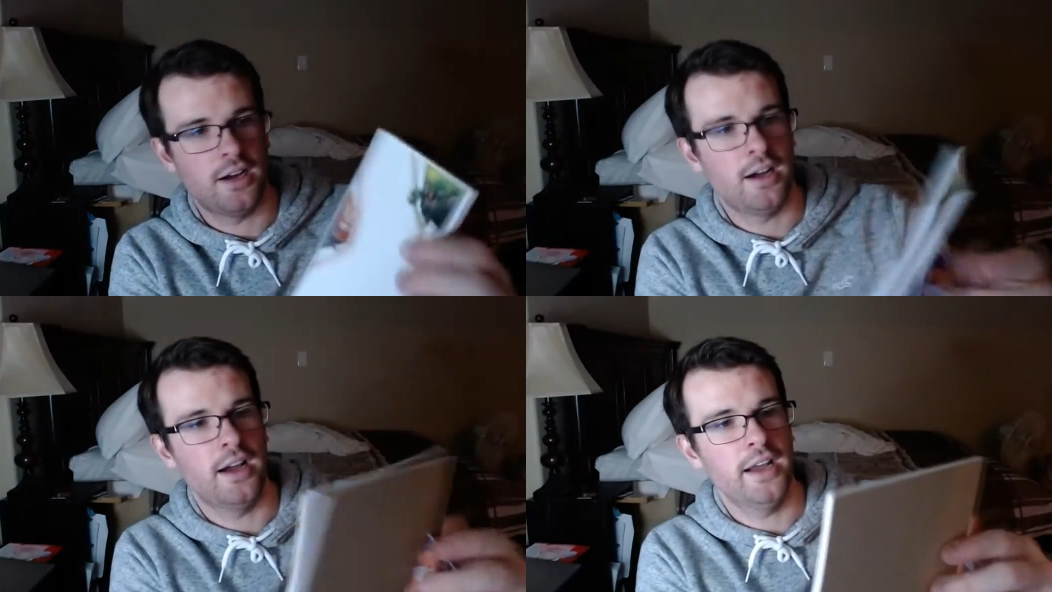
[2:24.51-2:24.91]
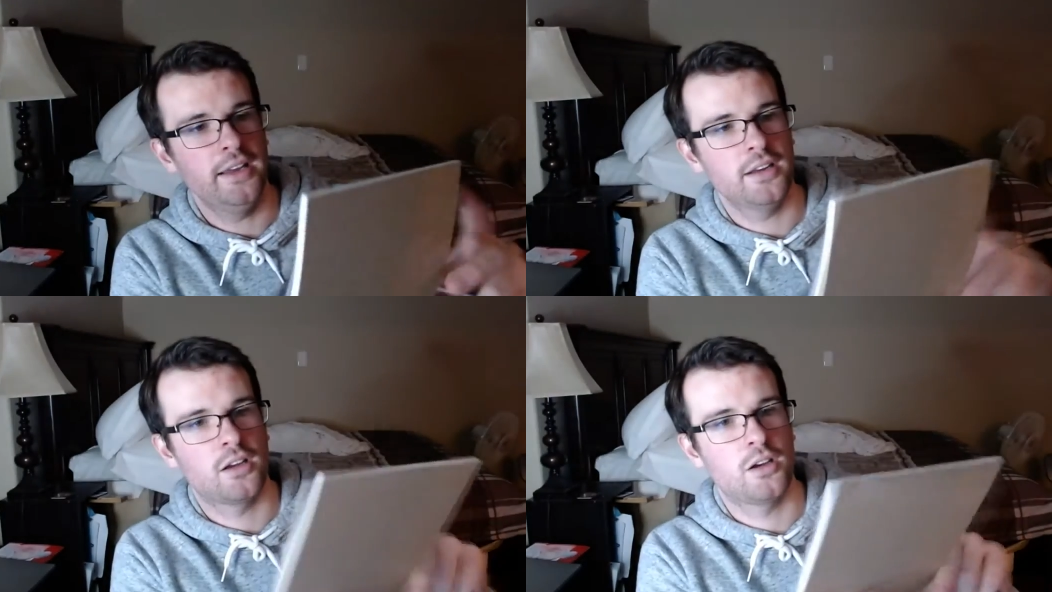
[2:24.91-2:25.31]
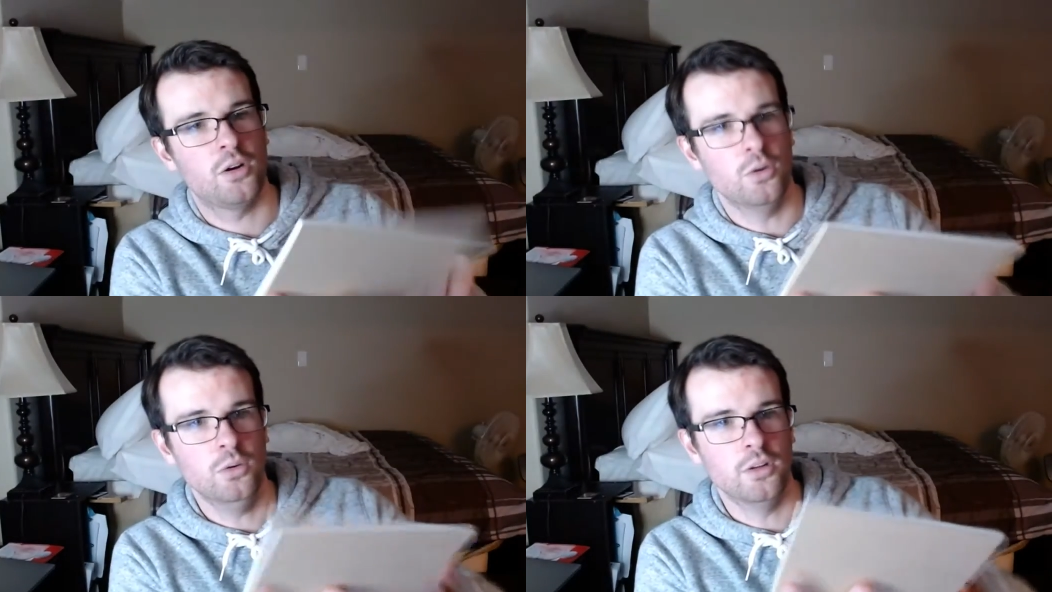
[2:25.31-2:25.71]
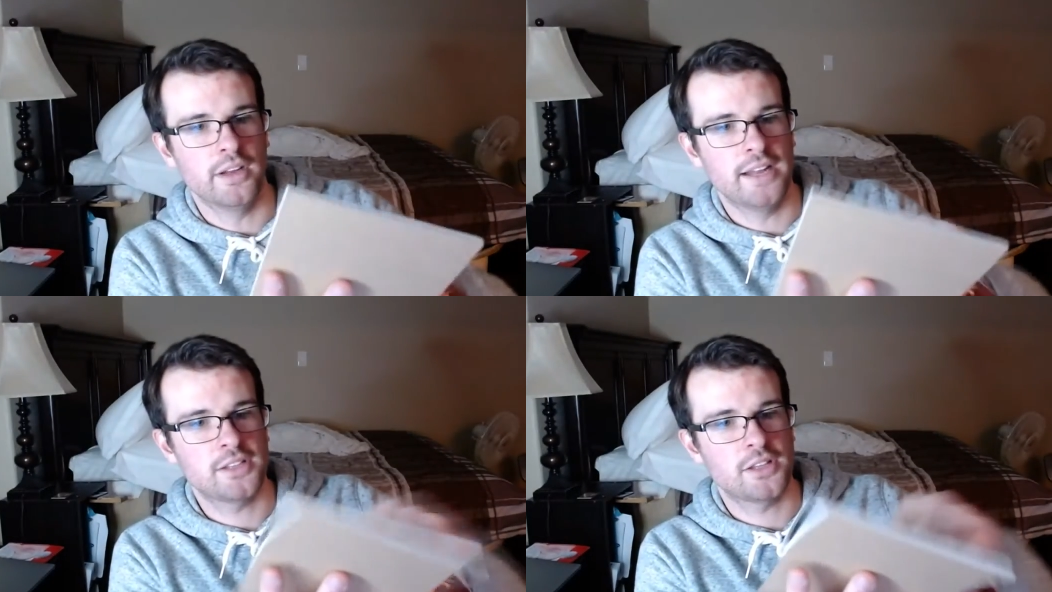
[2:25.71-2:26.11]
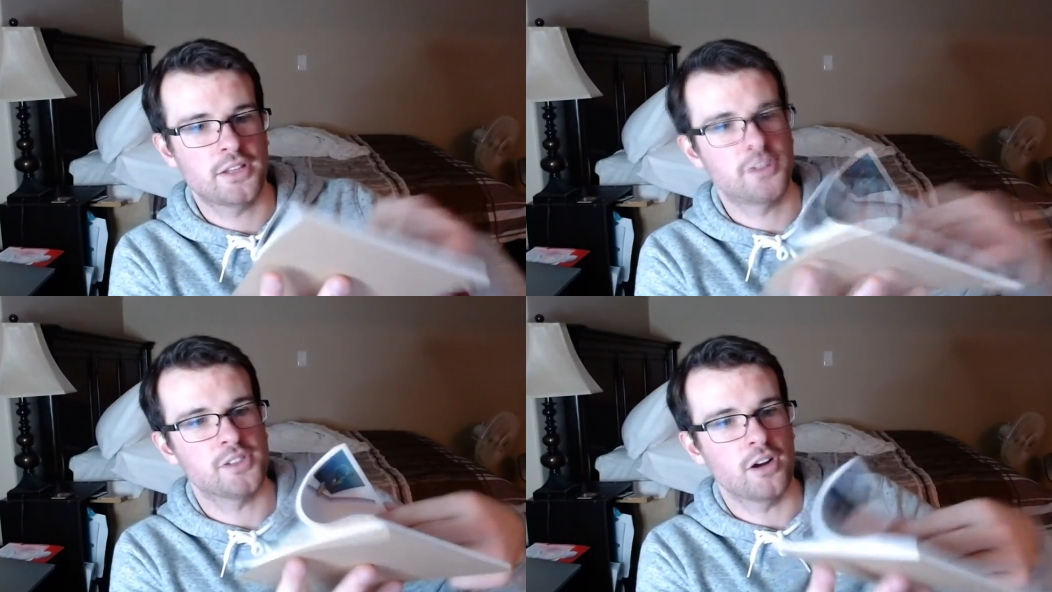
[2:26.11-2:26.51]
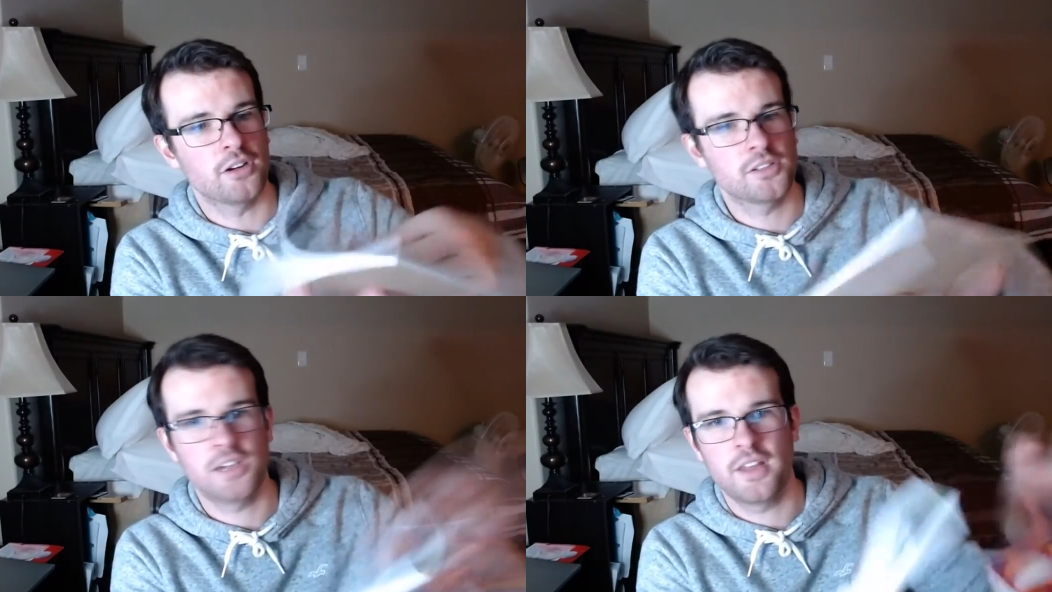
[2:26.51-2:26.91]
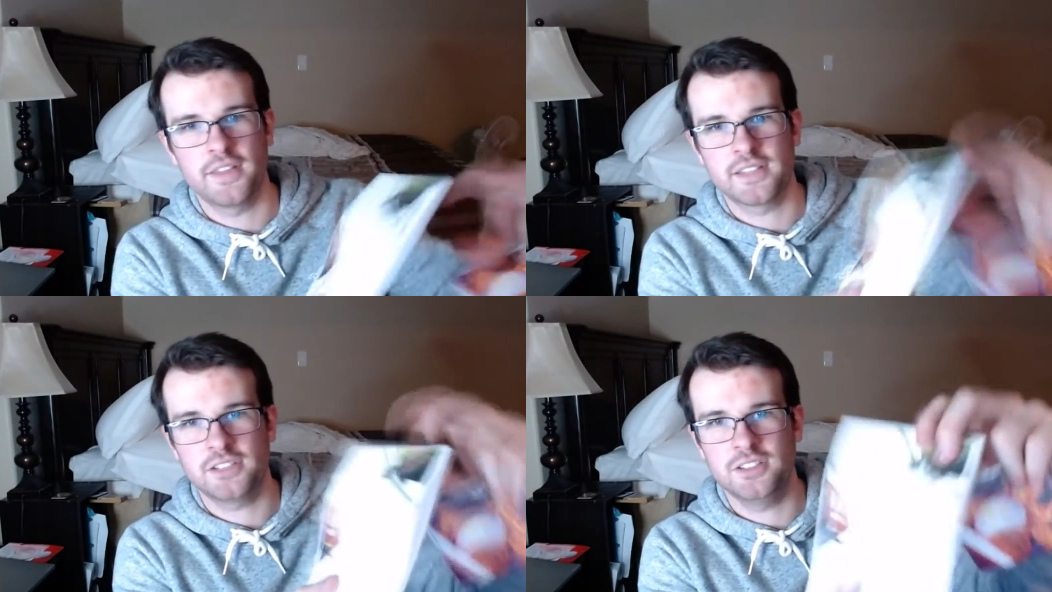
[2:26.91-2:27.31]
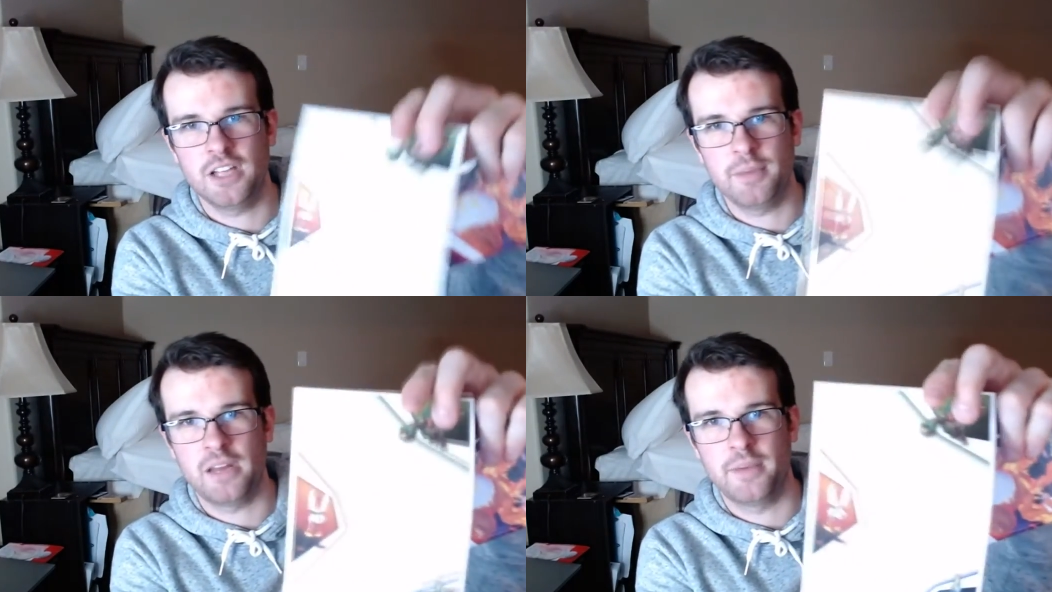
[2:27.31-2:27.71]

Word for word: kind of cool. It has the three starters on. It's actually not bad.